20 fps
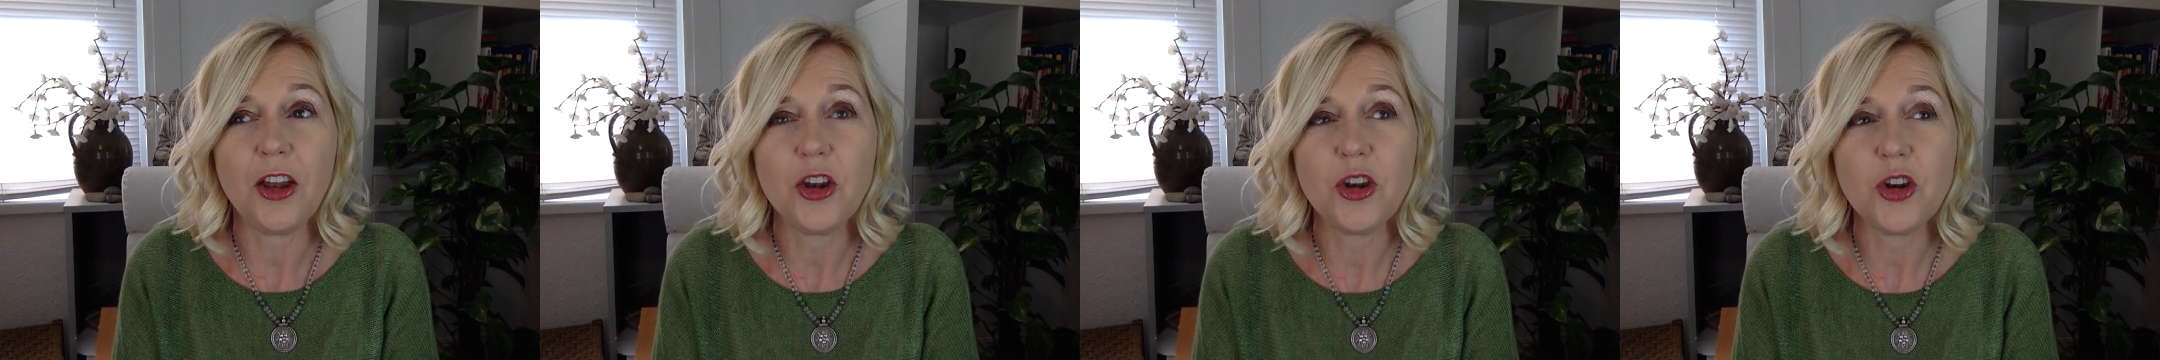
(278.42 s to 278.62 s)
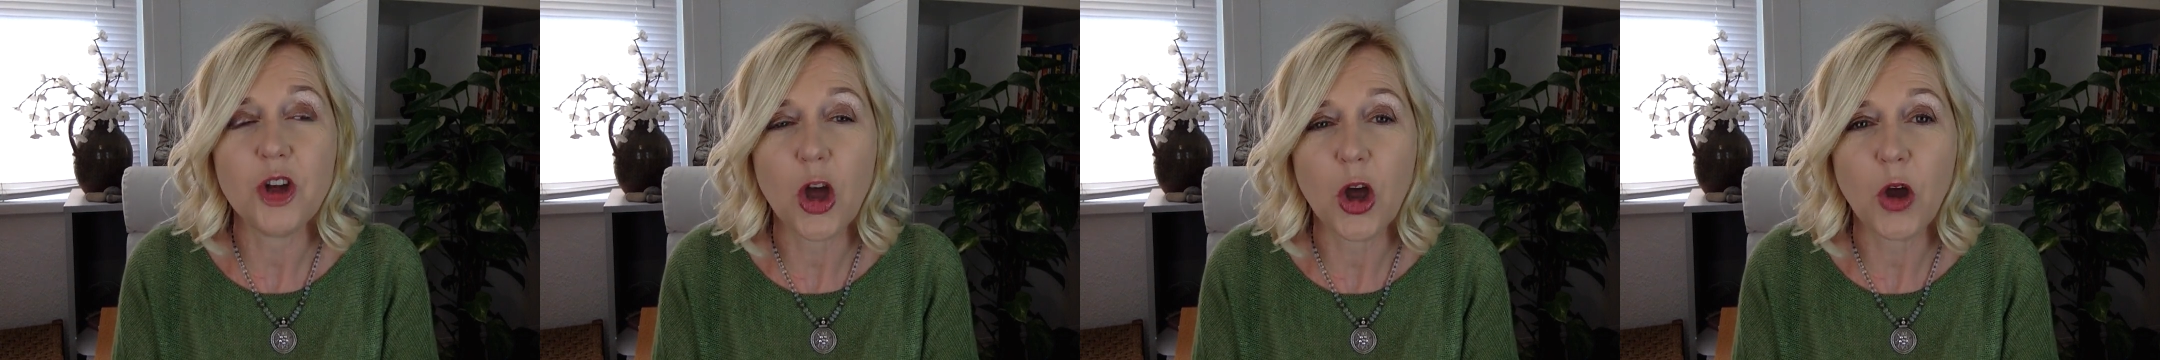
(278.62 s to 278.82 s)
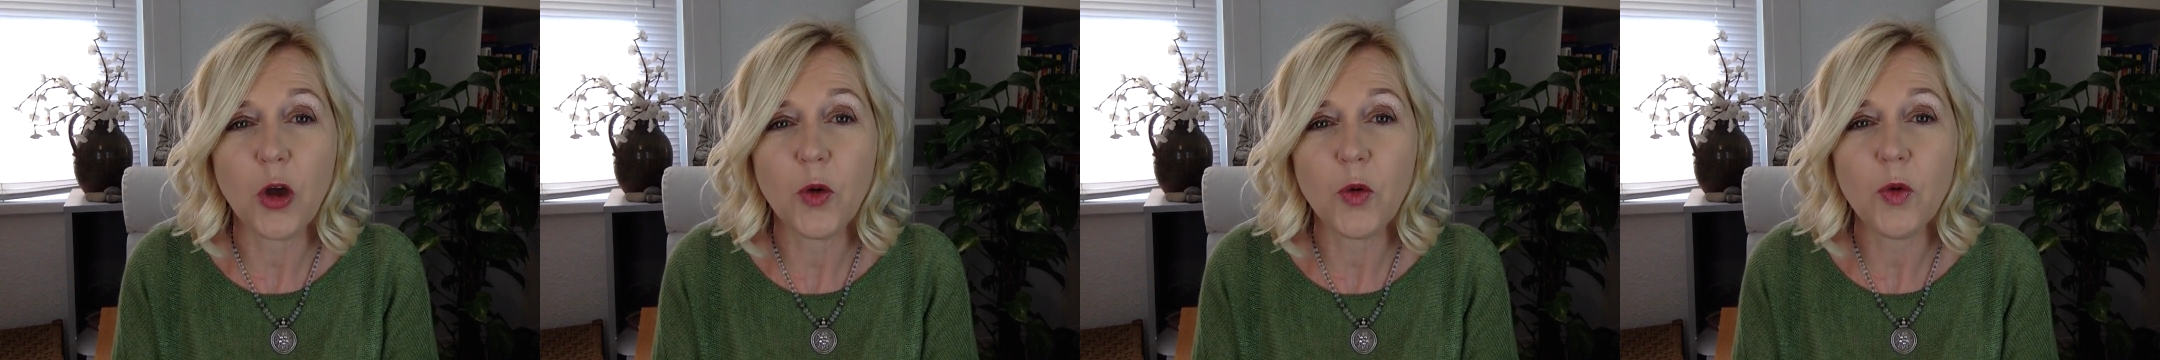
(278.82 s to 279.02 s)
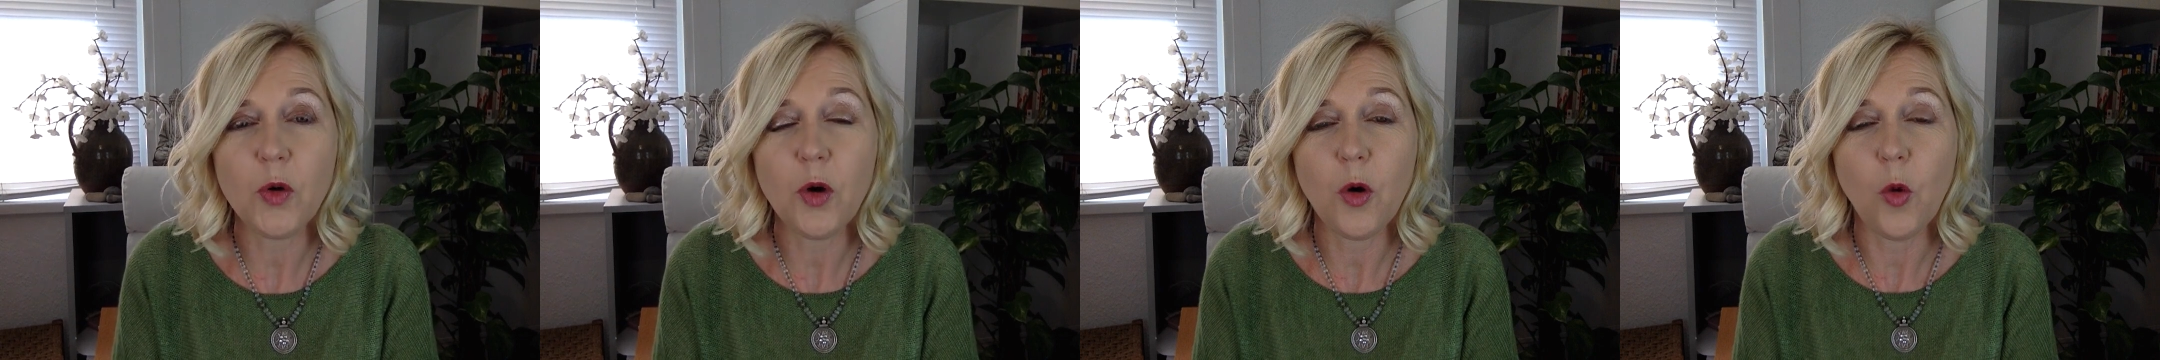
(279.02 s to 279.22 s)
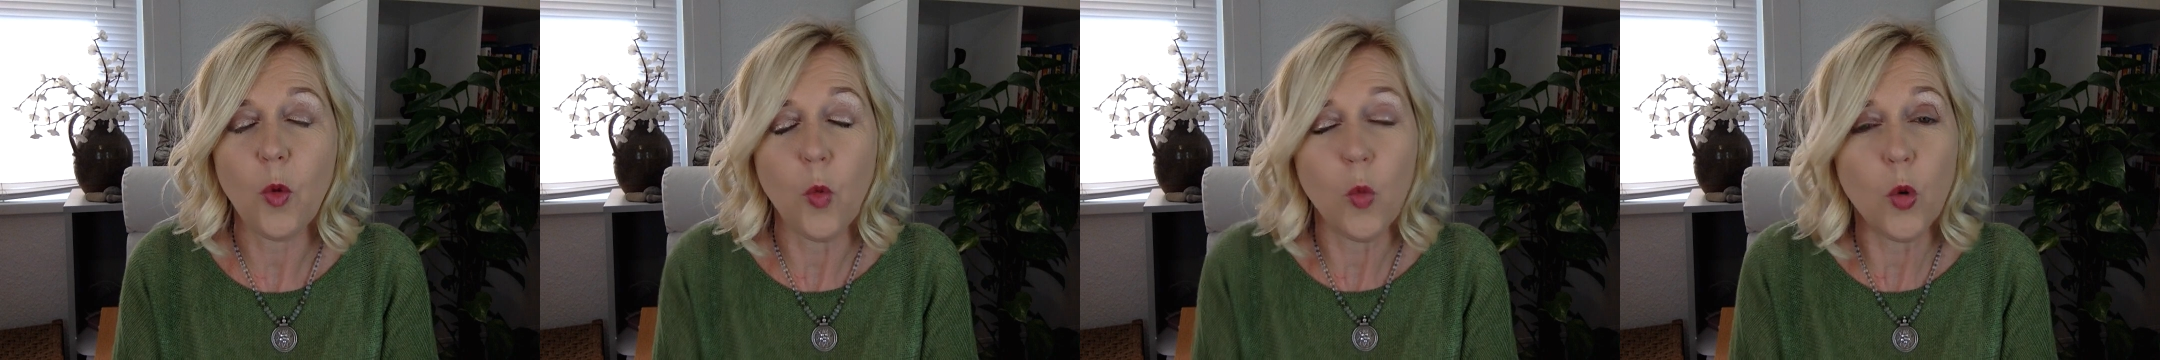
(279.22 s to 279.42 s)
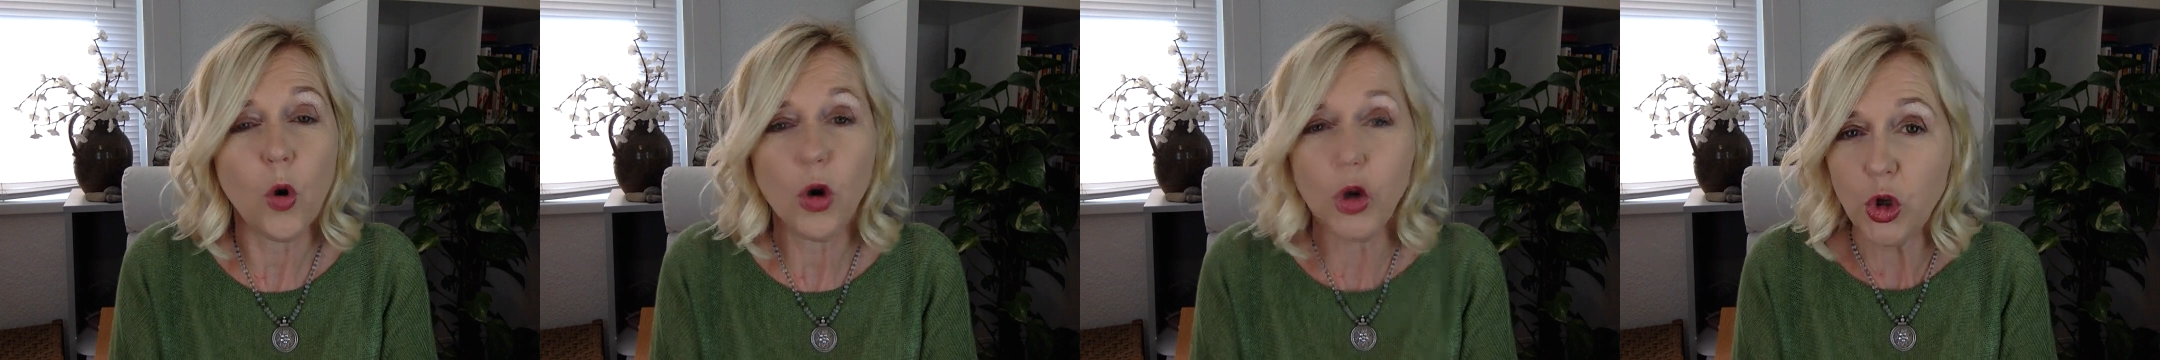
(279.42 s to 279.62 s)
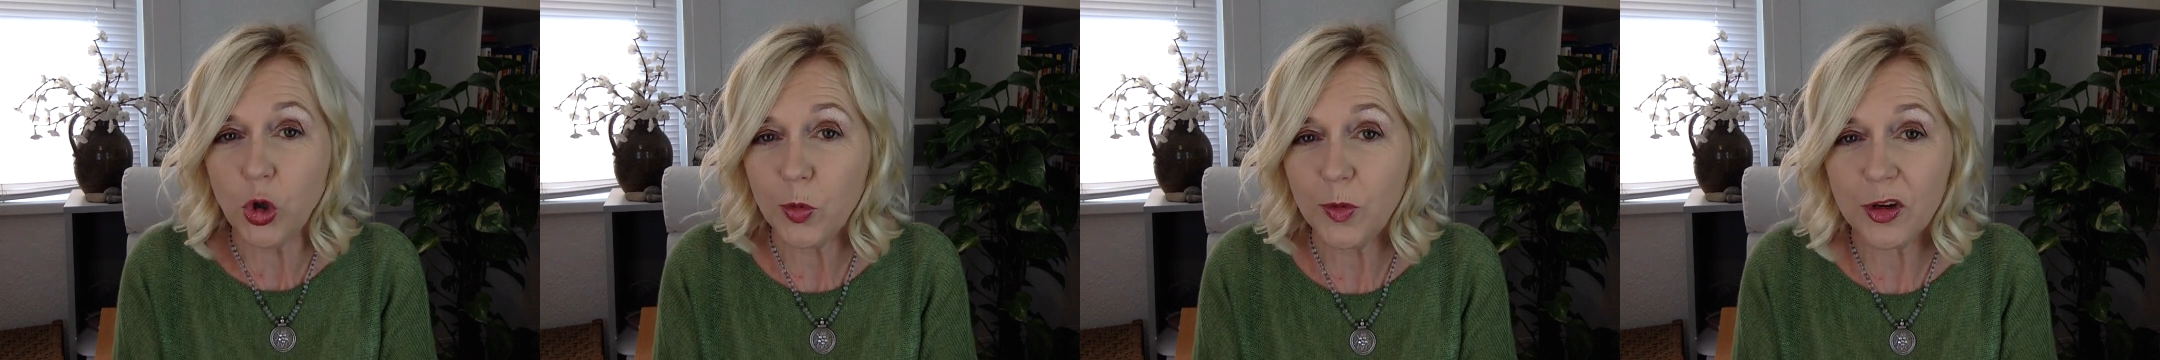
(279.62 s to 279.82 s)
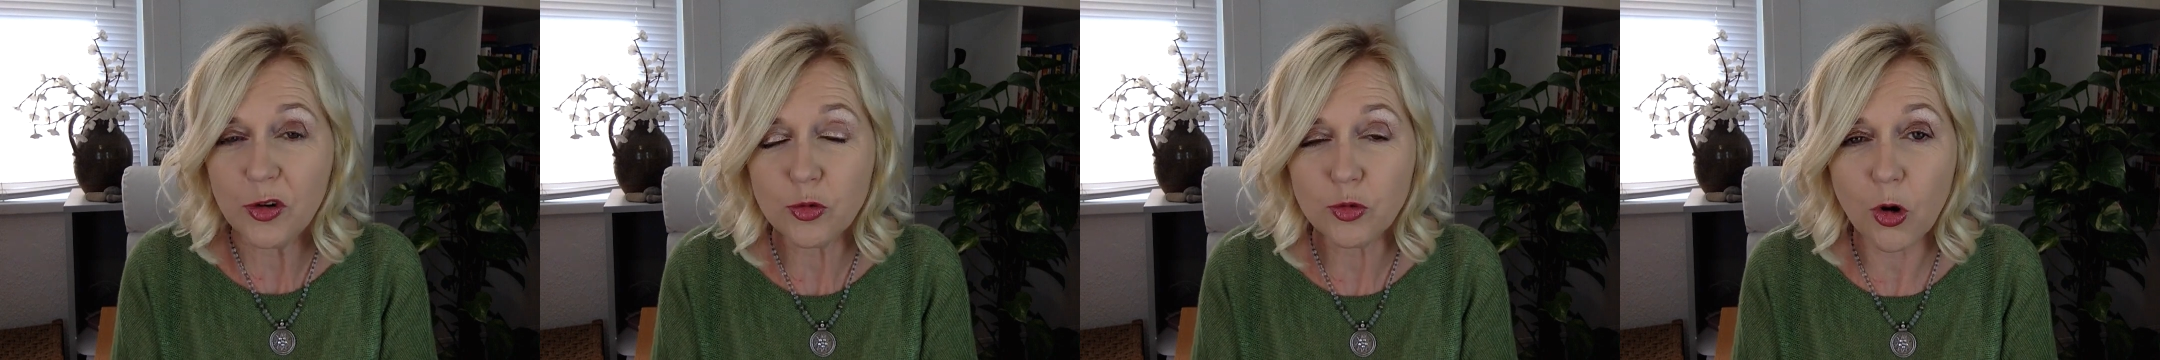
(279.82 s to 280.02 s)
know what
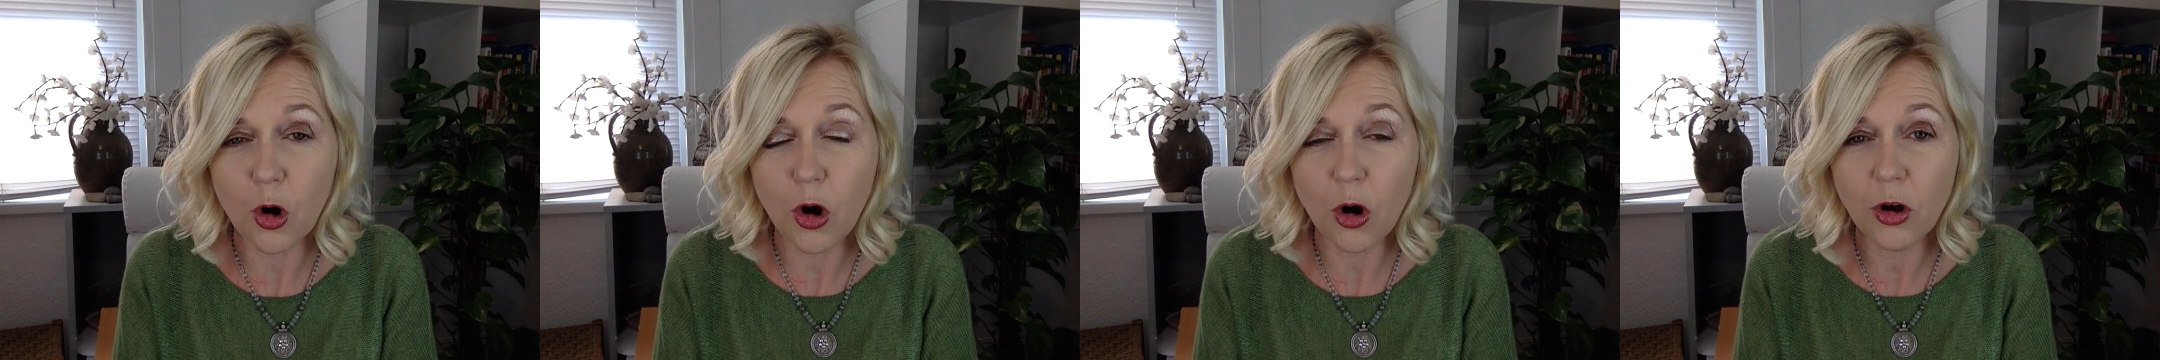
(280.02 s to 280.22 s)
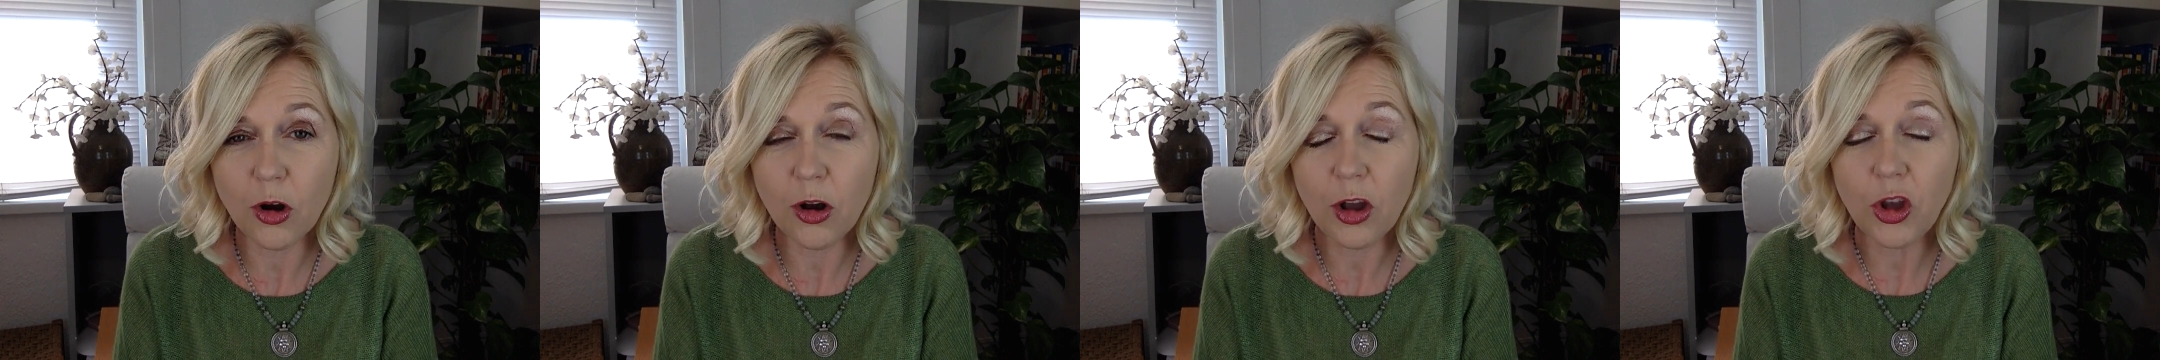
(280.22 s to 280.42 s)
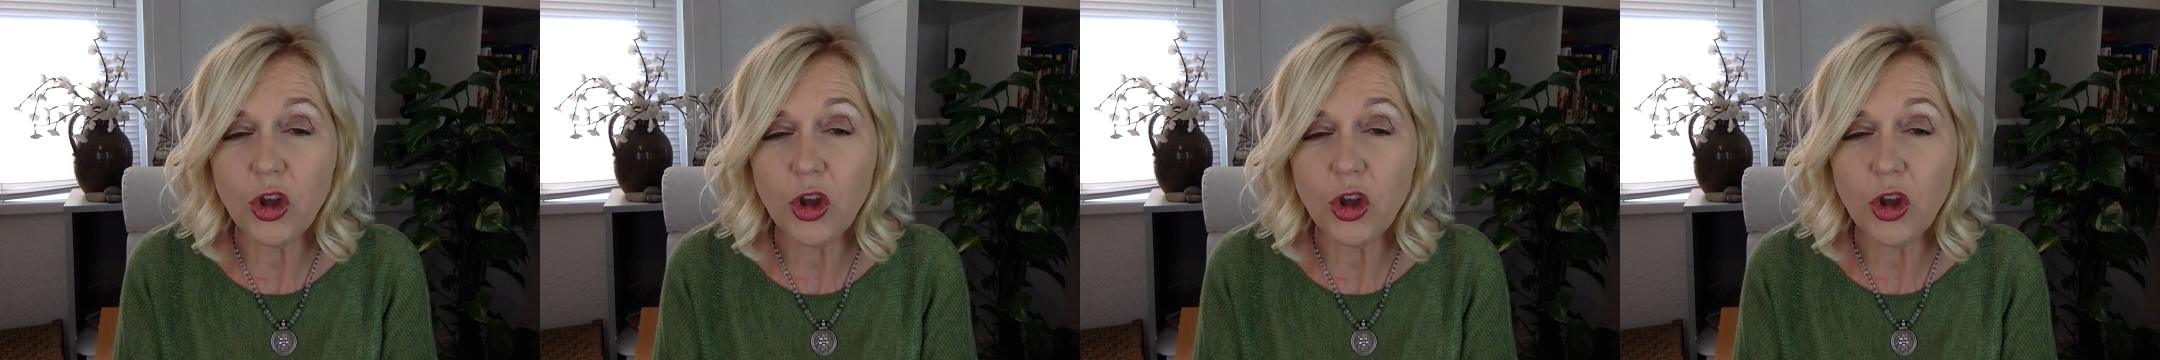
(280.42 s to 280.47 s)
you did wrong,